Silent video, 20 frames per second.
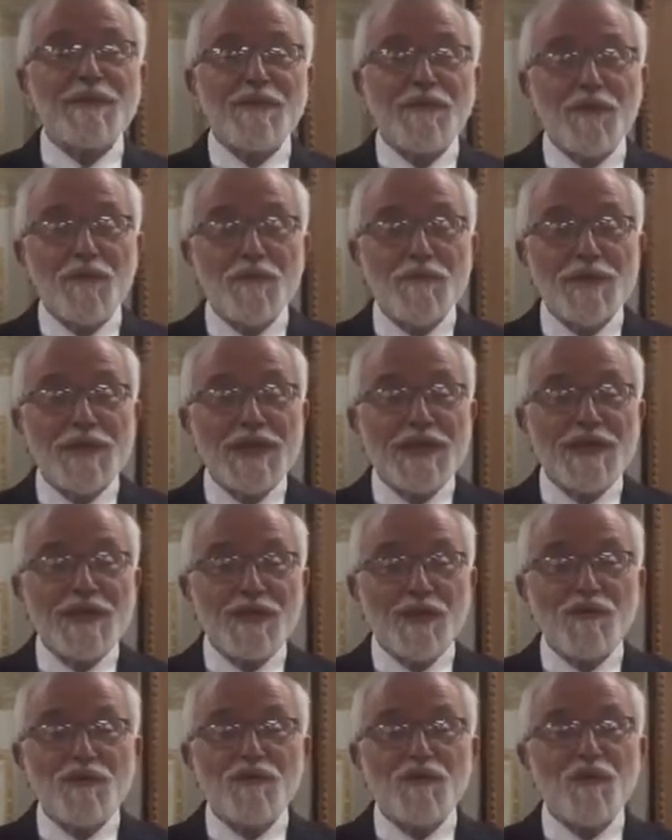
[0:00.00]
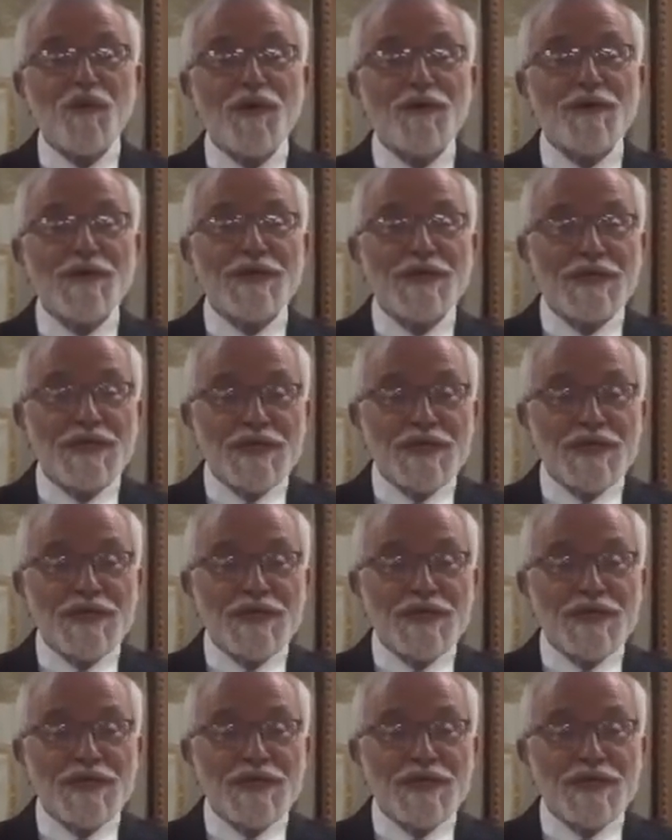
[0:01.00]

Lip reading: before me and don't worry.